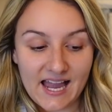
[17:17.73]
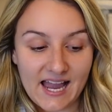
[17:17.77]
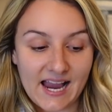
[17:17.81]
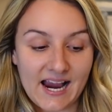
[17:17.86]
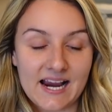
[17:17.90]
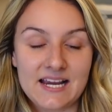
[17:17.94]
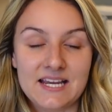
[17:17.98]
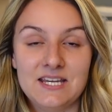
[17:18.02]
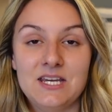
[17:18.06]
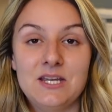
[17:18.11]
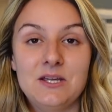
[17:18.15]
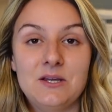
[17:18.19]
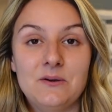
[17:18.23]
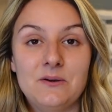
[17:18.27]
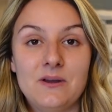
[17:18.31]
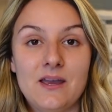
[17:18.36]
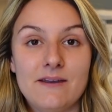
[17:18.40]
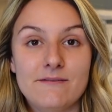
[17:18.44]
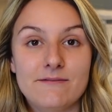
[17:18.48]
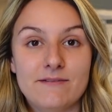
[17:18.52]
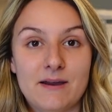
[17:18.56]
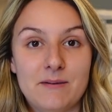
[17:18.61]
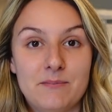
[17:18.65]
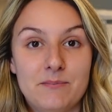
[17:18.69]
I knew
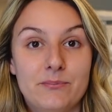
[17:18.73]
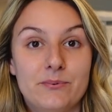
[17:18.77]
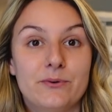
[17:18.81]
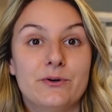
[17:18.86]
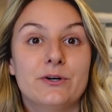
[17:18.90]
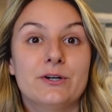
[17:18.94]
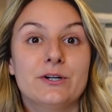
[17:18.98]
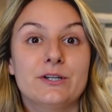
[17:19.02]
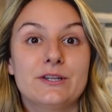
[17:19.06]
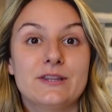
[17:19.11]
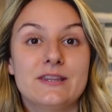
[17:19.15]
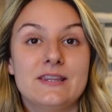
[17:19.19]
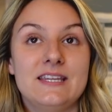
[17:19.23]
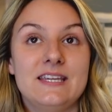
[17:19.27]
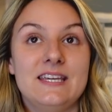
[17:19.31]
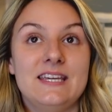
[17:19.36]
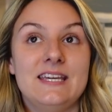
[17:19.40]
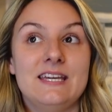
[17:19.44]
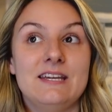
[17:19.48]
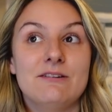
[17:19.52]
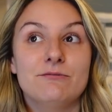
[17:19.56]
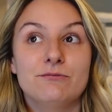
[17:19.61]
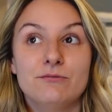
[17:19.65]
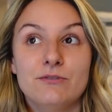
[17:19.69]
if I bought
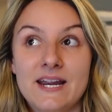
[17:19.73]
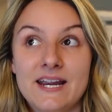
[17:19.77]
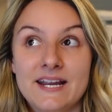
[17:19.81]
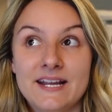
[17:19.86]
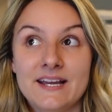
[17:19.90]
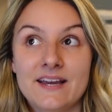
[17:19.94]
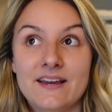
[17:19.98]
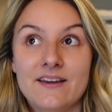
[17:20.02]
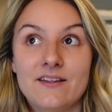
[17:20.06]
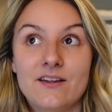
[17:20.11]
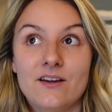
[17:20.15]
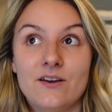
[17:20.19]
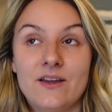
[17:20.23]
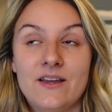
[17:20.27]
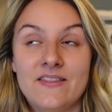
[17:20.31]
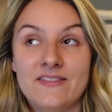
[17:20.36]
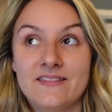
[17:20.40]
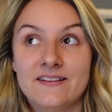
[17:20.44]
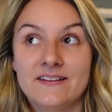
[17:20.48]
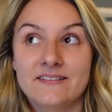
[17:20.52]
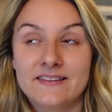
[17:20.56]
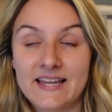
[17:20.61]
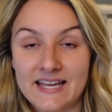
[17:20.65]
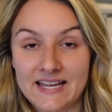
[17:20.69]
the ring
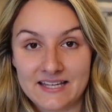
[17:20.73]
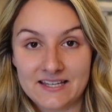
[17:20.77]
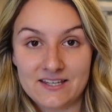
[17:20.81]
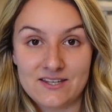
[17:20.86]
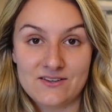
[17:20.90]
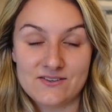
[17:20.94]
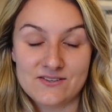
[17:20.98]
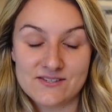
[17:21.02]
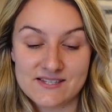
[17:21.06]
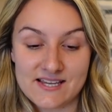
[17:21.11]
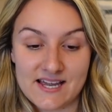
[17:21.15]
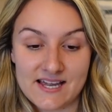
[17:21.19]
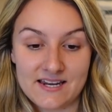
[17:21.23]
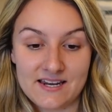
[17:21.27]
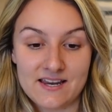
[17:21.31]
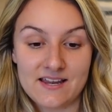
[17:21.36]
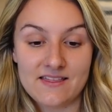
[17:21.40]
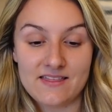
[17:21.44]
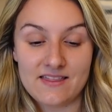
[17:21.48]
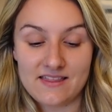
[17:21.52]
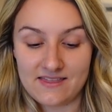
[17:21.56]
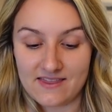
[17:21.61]
in the link you sent,